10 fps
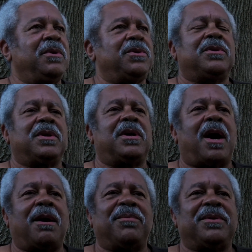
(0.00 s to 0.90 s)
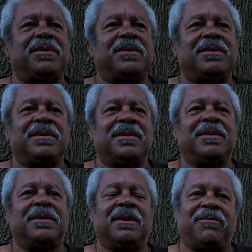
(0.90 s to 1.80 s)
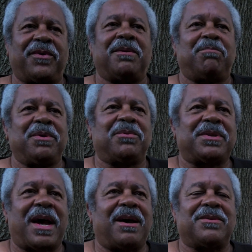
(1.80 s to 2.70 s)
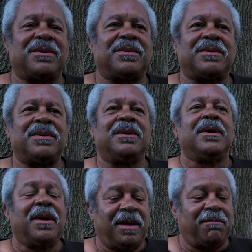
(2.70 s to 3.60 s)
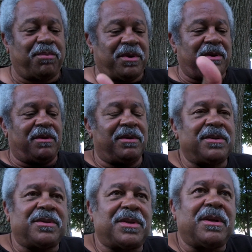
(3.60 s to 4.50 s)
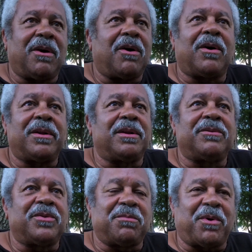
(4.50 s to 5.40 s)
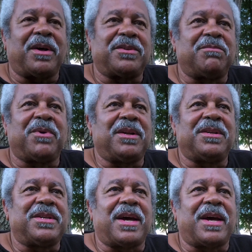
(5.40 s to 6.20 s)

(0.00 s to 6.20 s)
took the garbage in front of people's houses and put it on the City Hall in response to Maynard